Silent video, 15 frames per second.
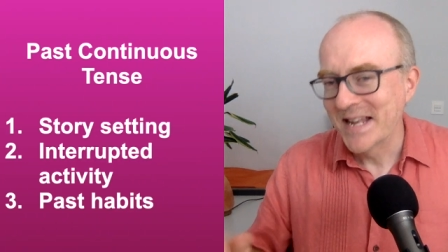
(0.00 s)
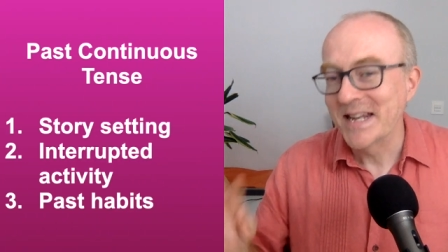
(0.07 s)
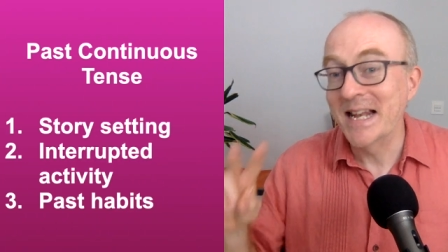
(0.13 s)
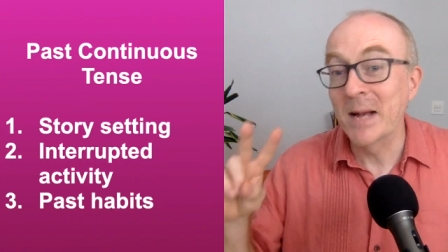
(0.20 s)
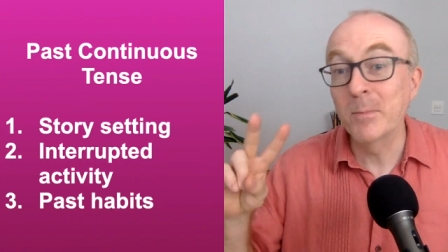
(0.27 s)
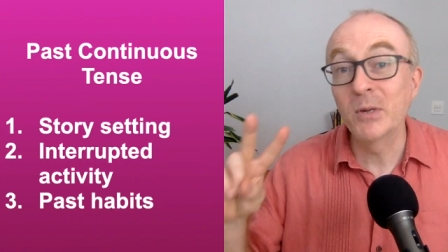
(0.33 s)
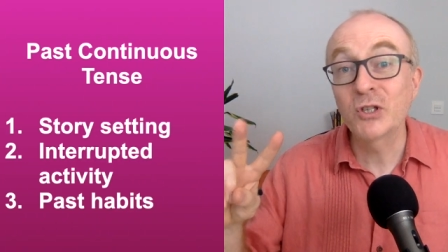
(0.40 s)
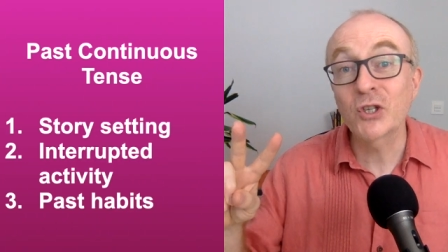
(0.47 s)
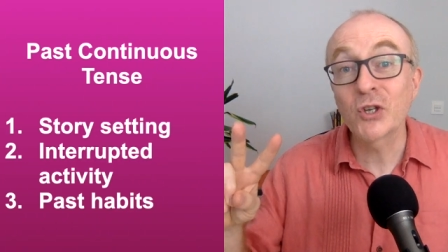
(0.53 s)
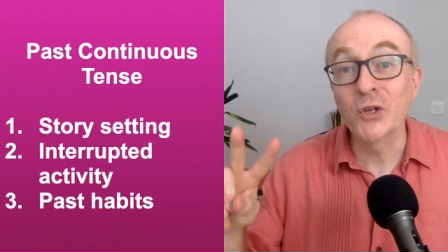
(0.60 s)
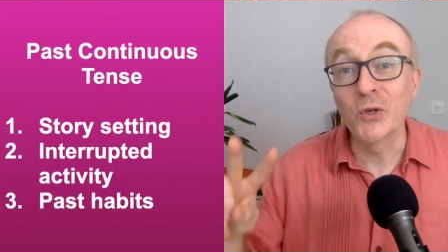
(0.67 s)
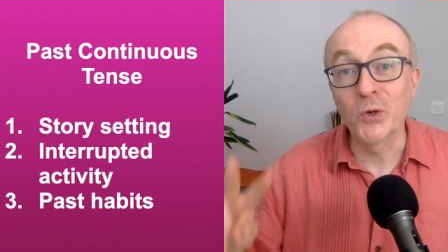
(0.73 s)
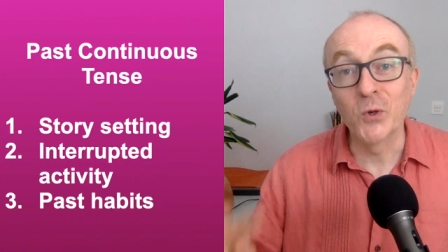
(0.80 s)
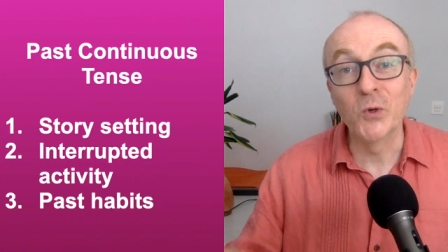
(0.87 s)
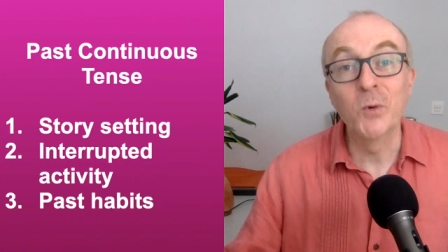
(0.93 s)
Number
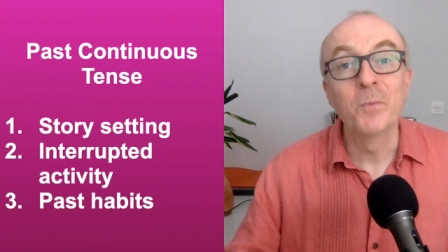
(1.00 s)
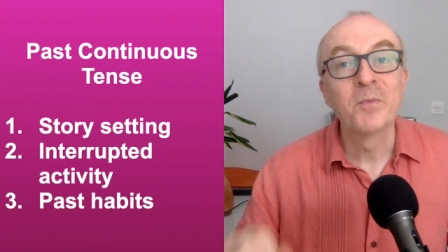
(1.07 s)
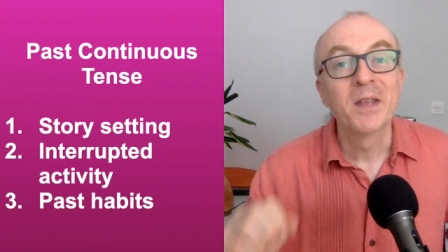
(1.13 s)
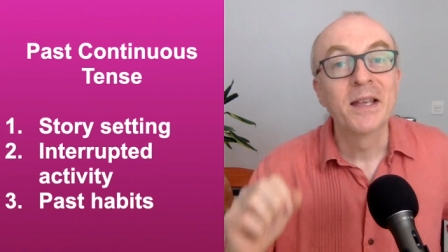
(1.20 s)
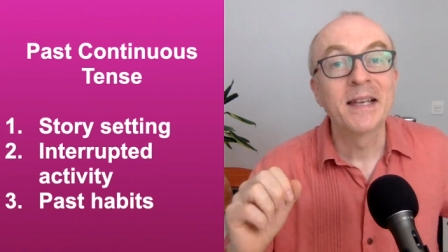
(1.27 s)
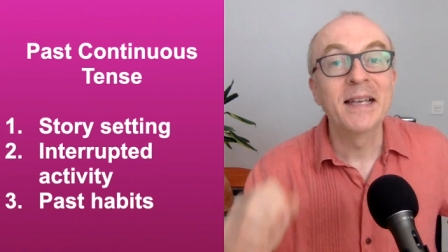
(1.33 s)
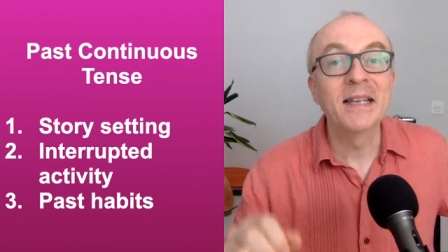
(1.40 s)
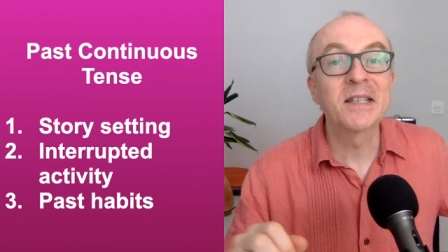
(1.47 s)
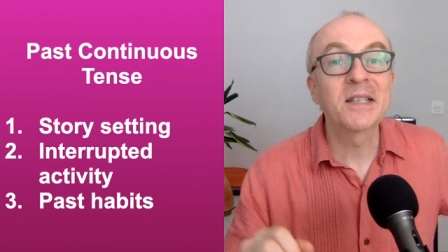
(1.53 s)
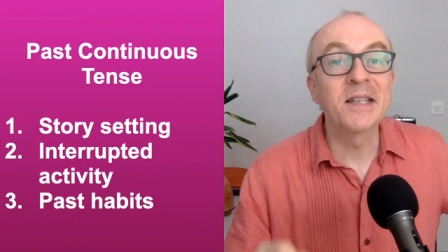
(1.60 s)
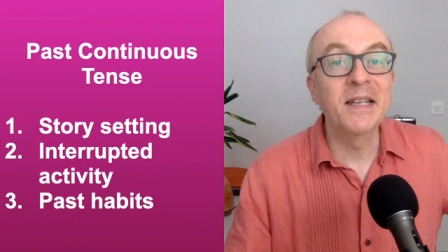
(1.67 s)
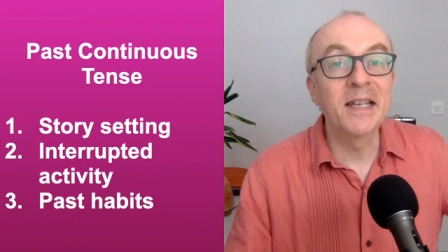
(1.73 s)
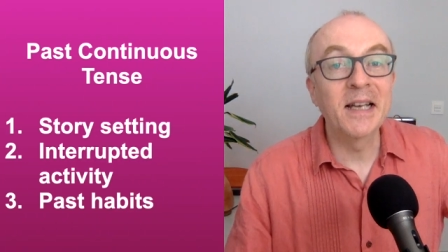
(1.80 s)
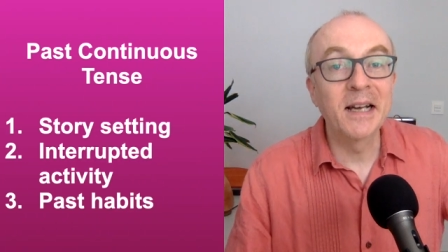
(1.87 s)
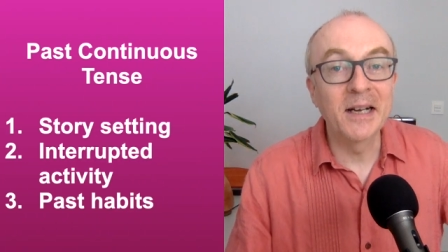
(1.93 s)
two is the...